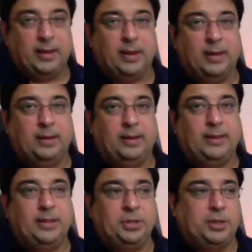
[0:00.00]
I
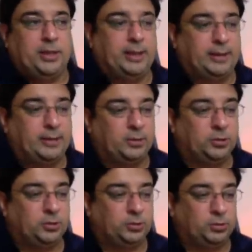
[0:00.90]
initially
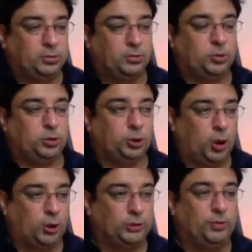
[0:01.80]

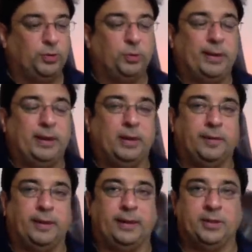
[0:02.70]
thought we would be
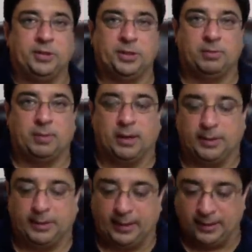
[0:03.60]
covering digital
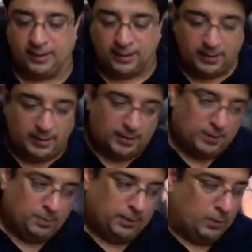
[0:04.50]
marketing,
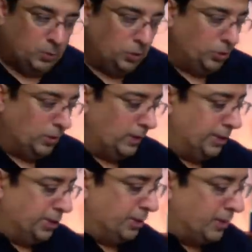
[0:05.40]
but I want to cover
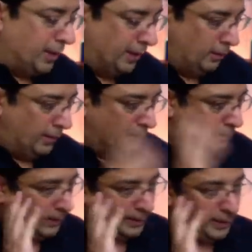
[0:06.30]
digital marketing when I'm
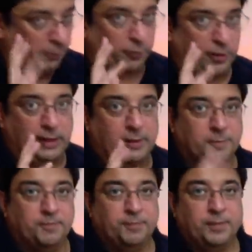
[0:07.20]
mentally free,
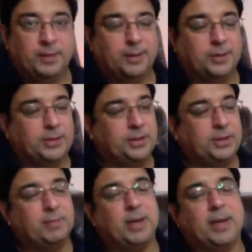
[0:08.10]
because digital
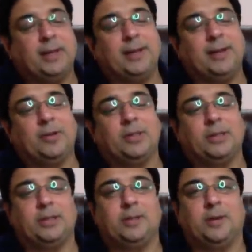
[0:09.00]
marketing requires a
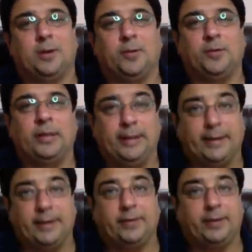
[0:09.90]
lot of
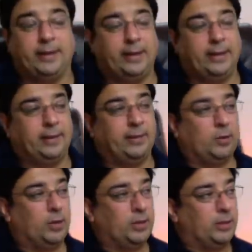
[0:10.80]
creativity. It
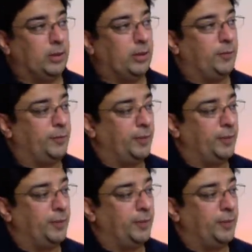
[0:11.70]
requires a lot of